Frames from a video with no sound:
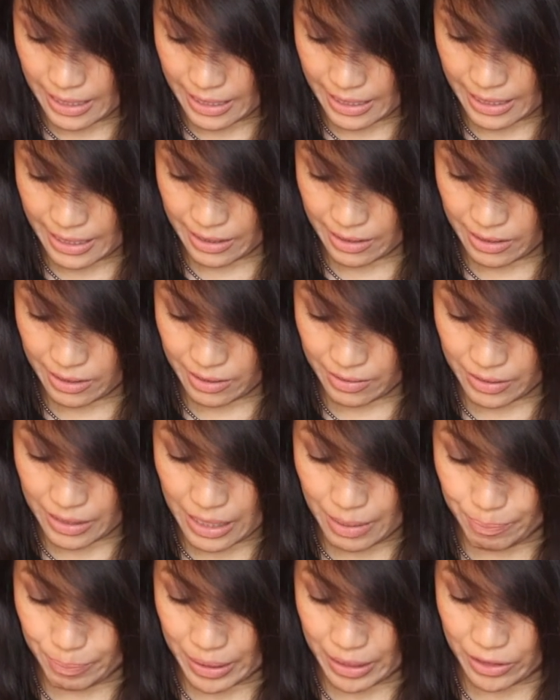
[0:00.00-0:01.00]
It
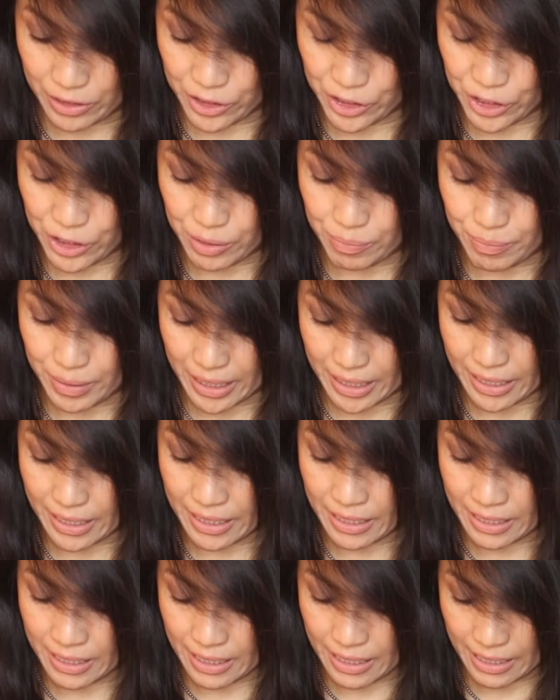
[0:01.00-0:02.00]
appears to
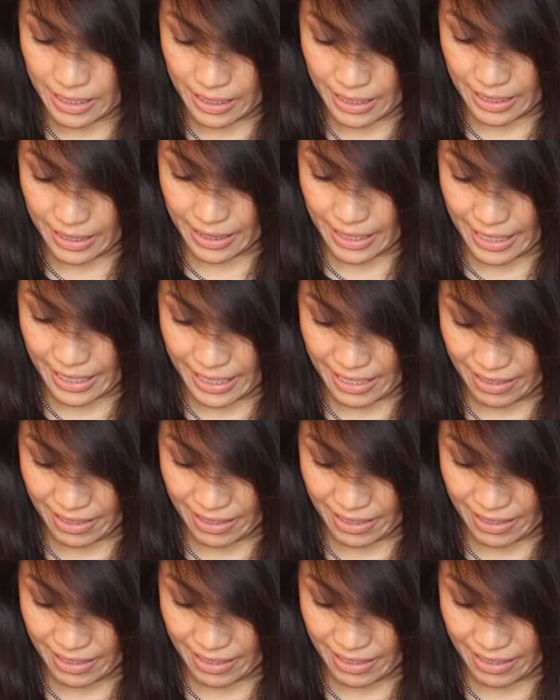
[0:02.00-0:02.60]
me that they